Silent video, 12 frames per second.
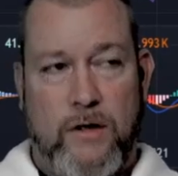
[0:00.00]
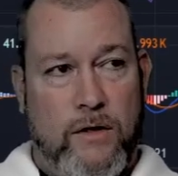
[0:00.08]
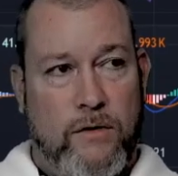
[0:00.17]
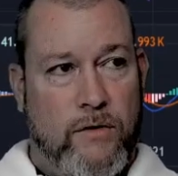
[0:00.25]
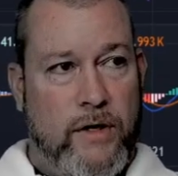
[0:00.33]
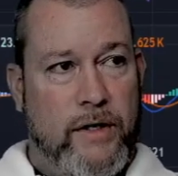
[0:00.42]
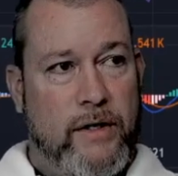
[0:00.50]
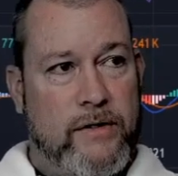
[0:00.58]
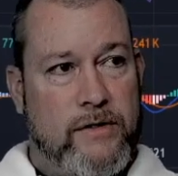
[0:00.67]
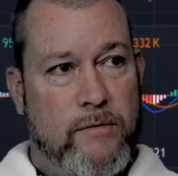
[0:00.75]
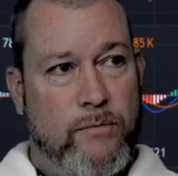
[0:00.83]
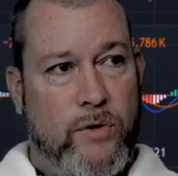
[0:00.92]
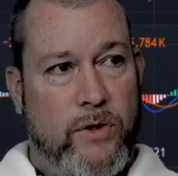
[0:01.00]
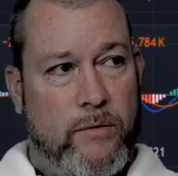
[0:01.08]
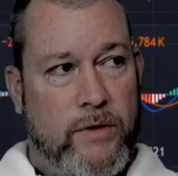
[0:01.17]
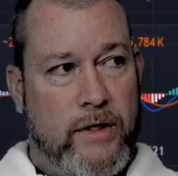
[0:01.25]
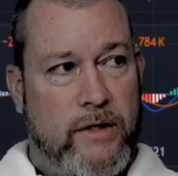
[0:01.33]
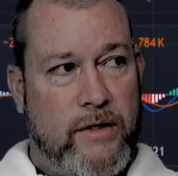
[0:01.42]
right? At some point
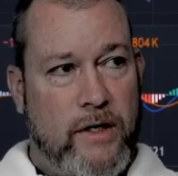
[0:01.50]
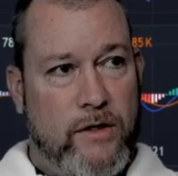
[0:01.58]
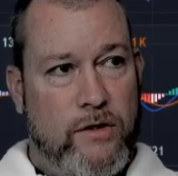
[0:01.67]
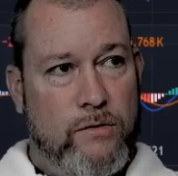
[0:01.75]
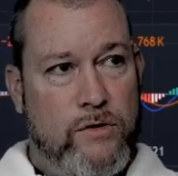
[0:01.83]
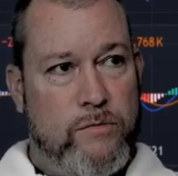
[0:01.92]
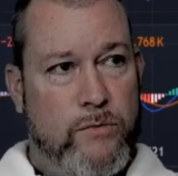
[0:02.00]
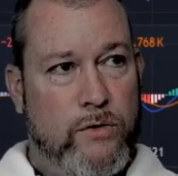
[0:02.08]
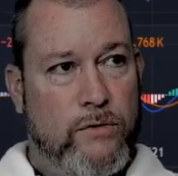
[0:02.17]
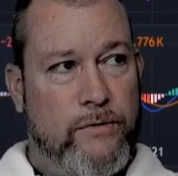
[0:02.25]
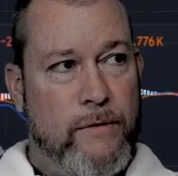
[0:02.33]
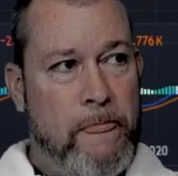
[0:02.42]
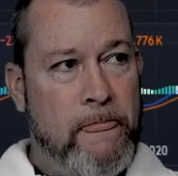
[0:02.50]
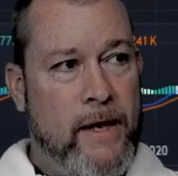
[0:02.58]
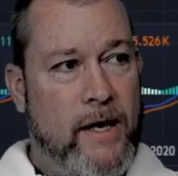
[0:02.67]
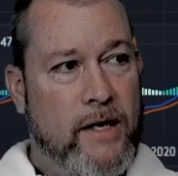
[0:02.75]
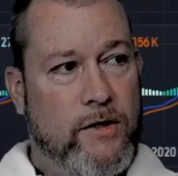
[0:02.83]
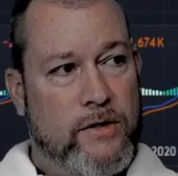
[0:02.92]
we're going to get that huge move,
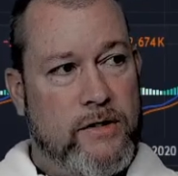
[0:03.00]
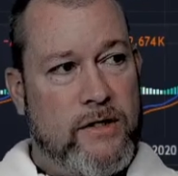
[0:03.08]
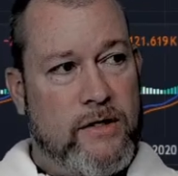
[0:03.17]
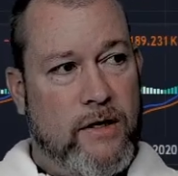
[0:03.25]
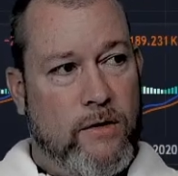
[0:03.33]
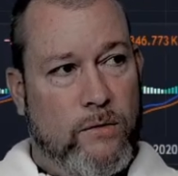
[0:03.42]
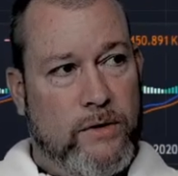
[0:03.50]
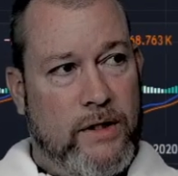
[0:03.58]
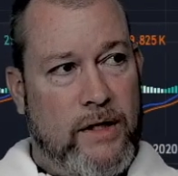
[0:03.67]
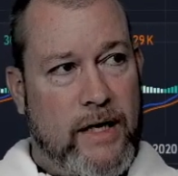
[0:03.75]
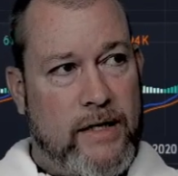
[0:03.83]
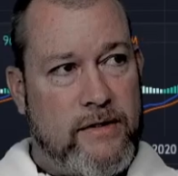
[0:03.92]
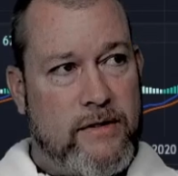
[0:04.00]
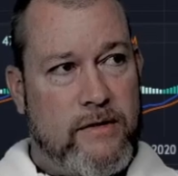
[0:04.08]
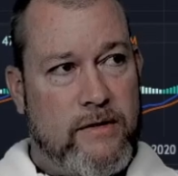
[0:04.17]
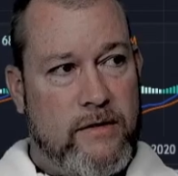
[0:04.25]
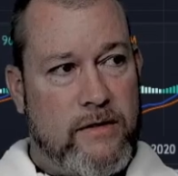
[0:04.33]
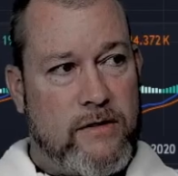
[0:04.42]
and you can see that it only lasts
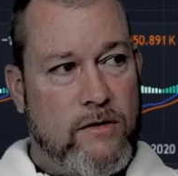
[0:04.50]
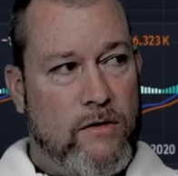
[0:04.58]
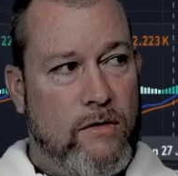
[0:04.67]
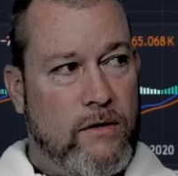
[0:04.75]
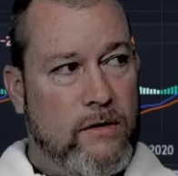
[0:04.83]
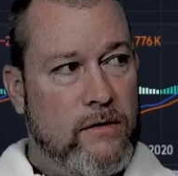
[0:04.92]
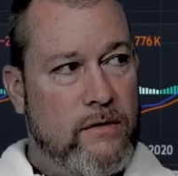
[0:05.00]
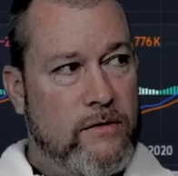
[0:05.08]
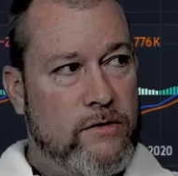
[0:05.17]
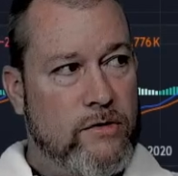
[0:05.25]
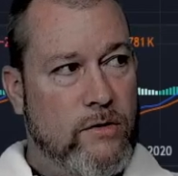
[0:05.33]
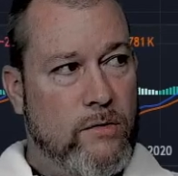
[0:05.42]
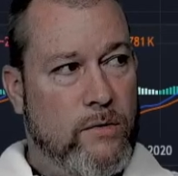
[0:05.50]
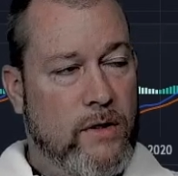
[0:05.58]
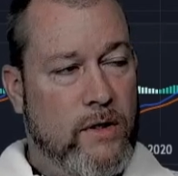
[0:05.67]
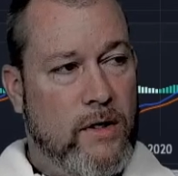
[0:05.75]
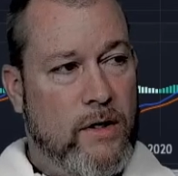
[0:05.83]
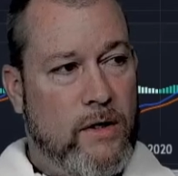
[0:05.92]
this long. So
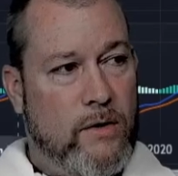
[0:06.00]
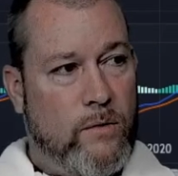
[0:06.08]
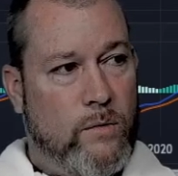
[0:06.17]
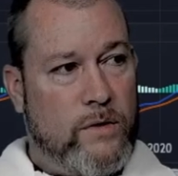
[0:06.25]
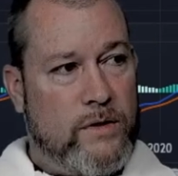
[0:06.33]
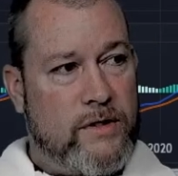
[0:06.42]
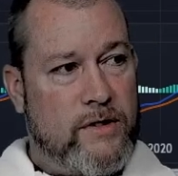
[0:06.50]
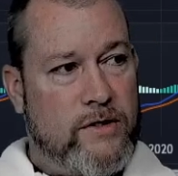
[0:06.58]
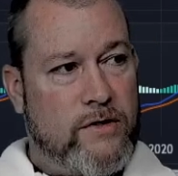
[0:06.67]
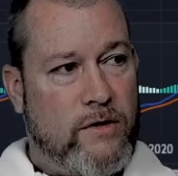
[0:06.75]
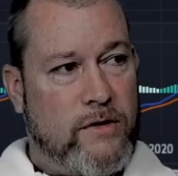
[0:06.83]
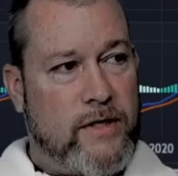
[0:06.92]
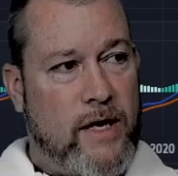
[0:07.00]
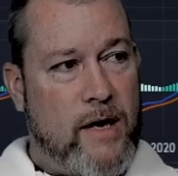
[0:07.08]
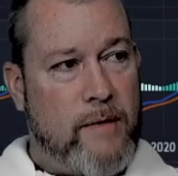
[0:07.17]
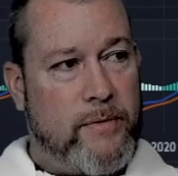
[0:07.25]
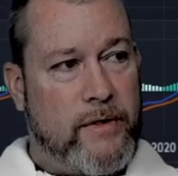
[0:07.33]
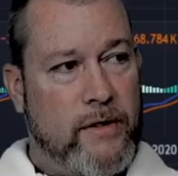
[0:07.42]
once this starts
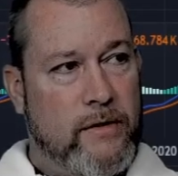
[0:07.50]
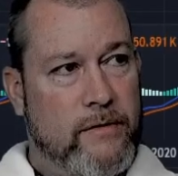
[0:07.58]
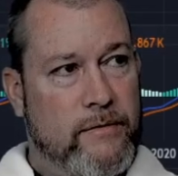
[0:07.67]
happening,